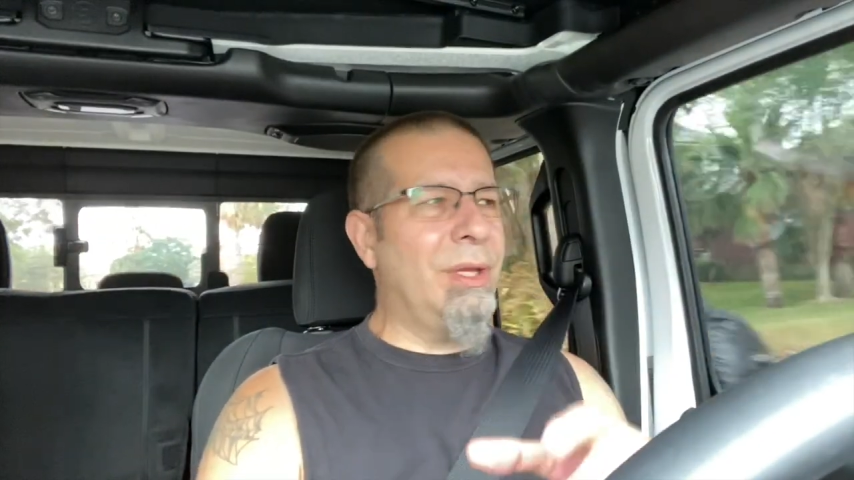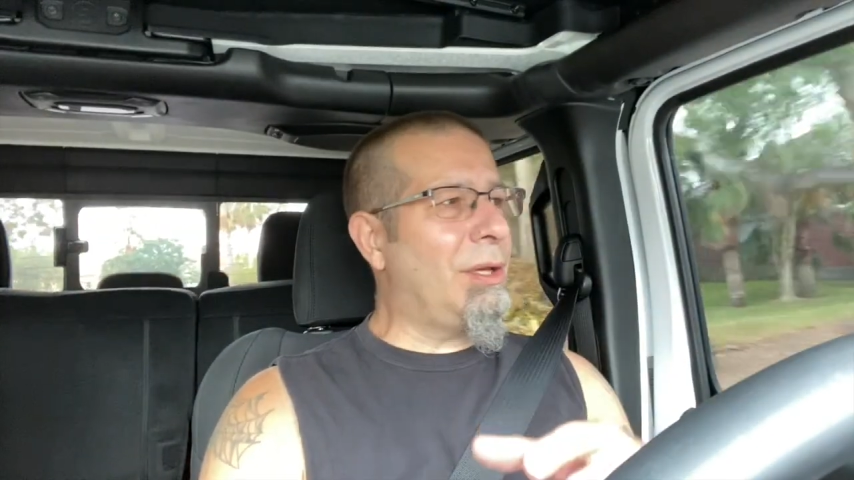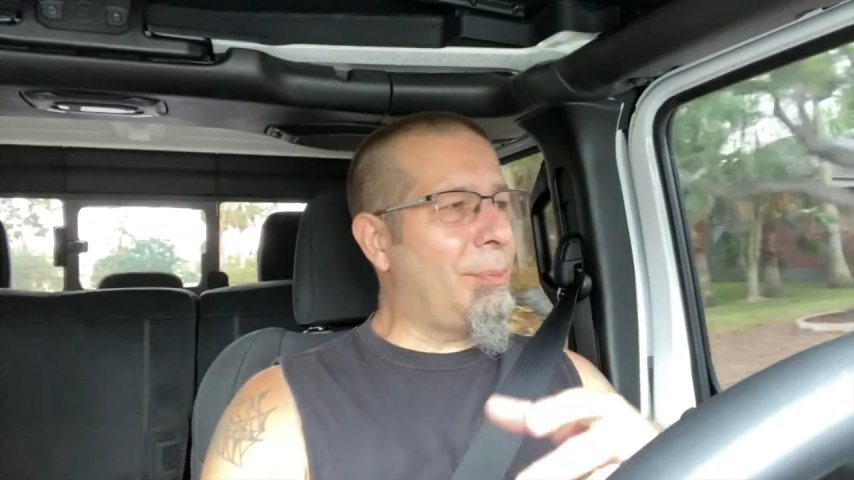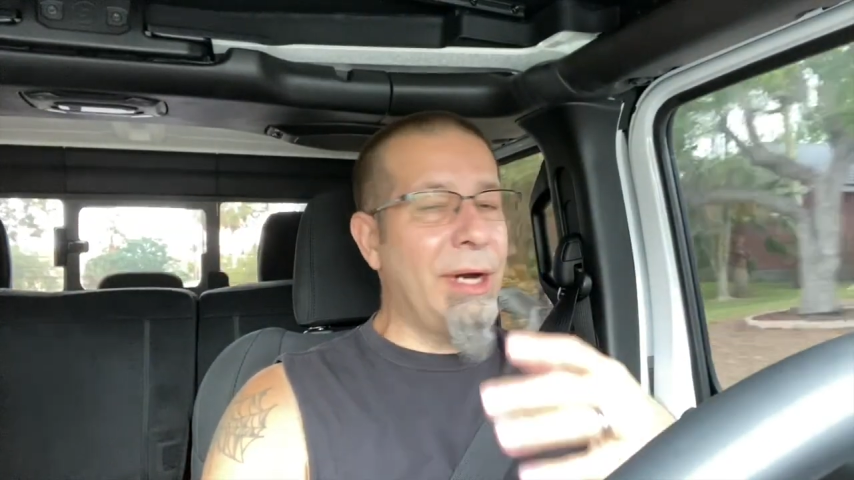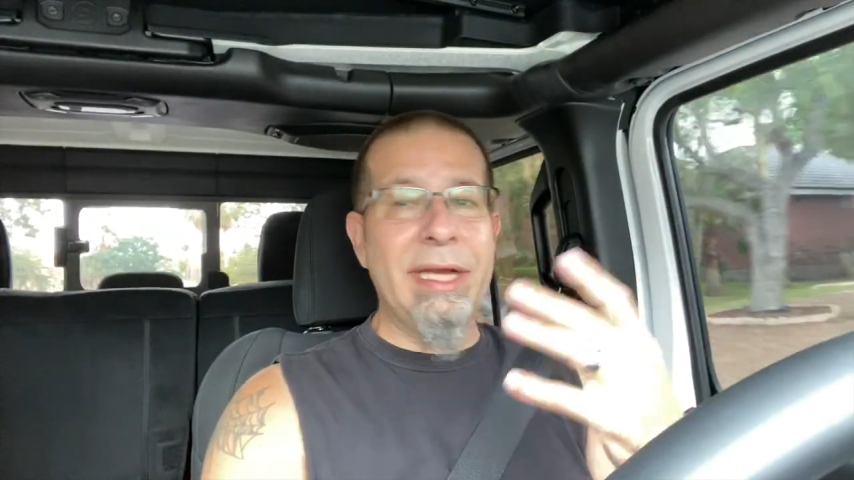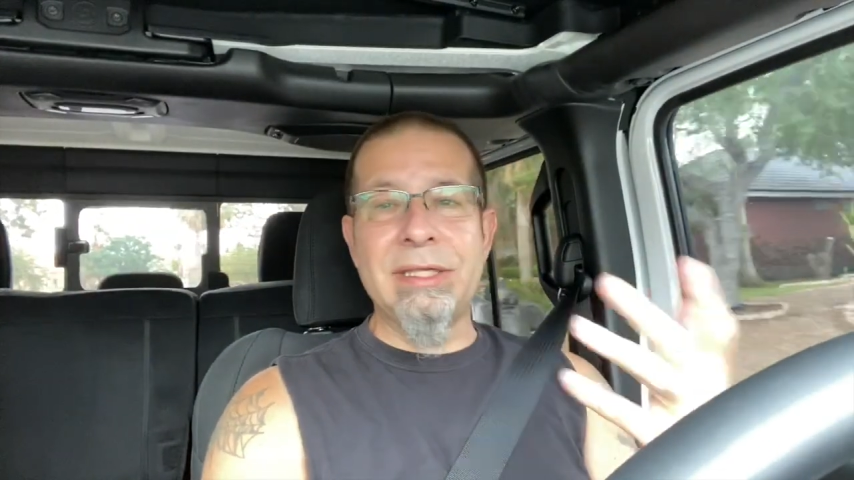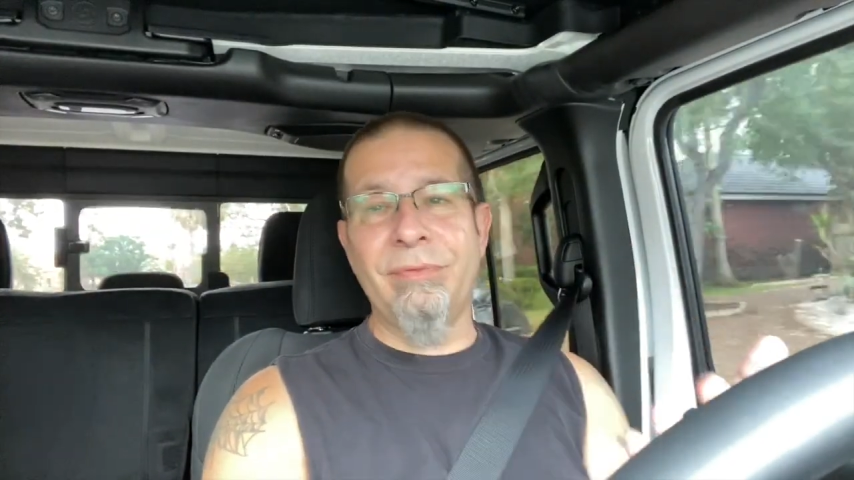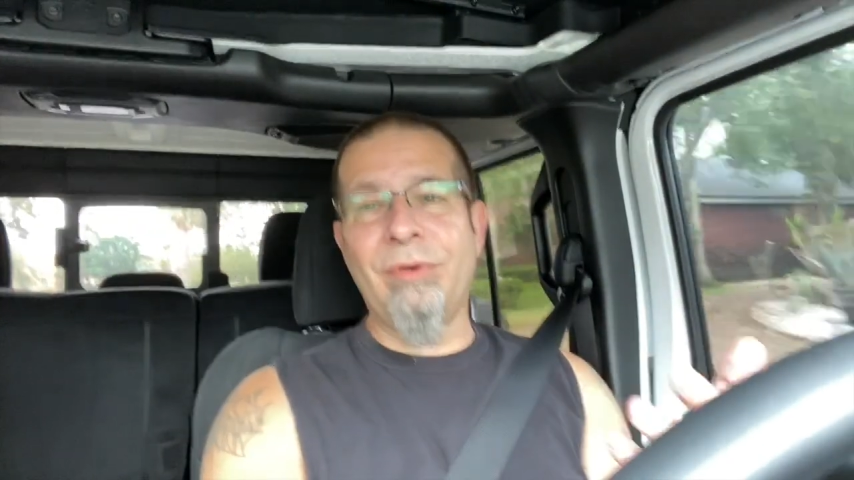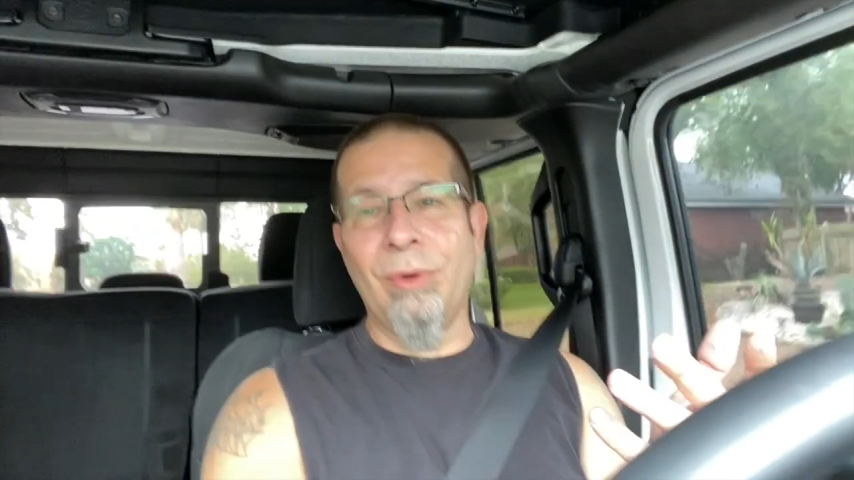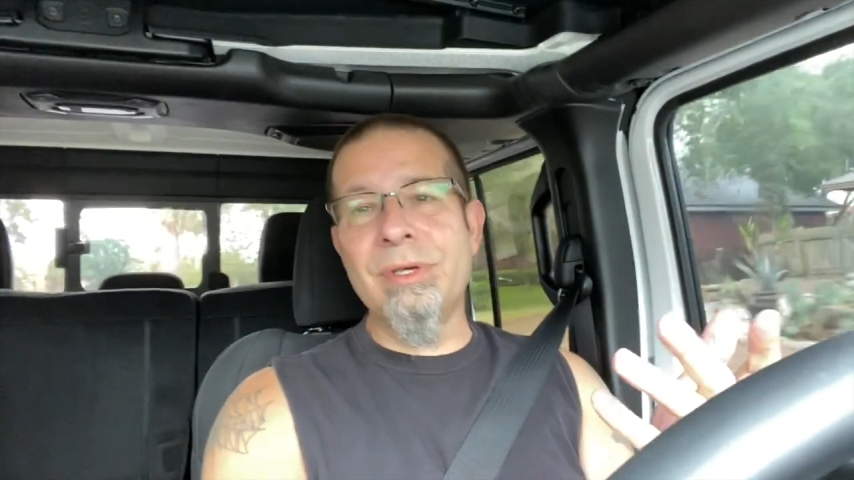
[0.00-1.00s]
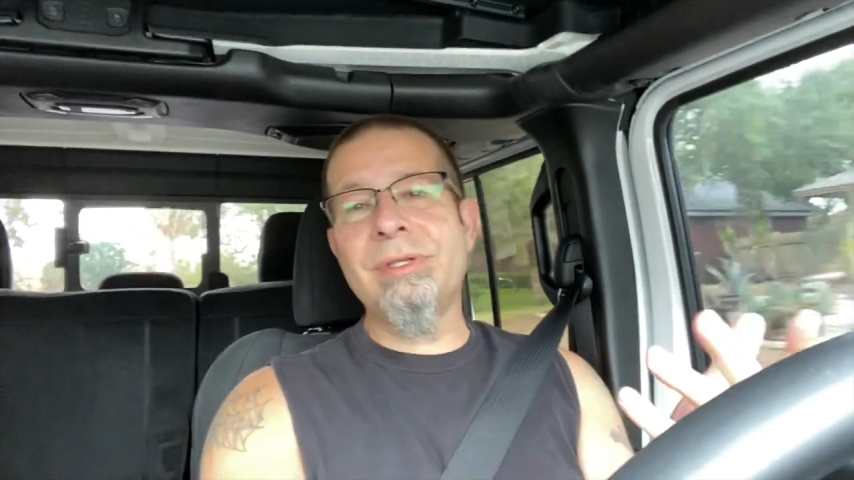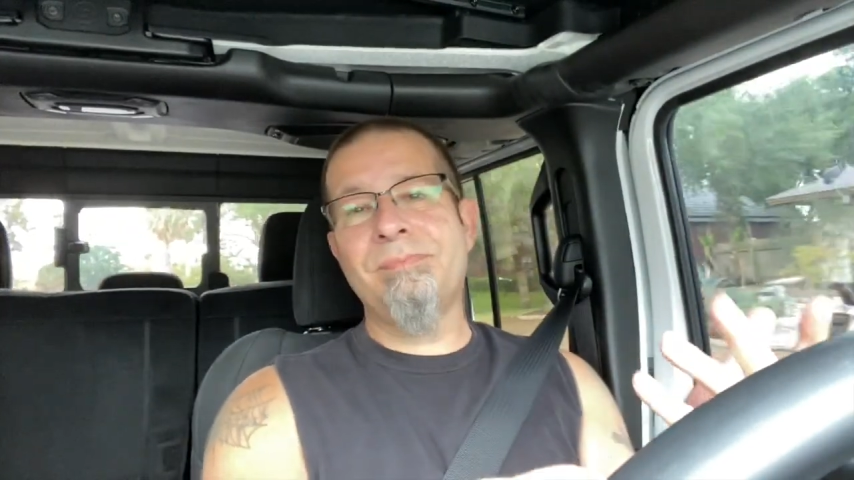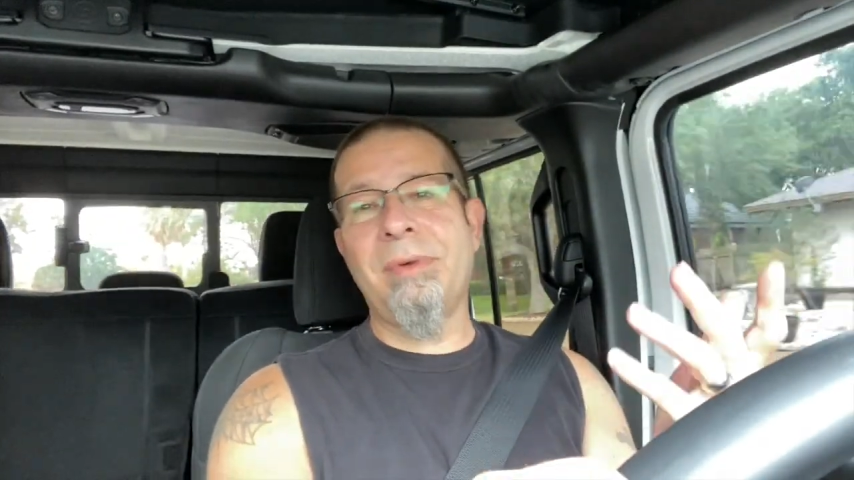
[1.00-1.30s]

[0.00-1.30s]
and the brakes, of course,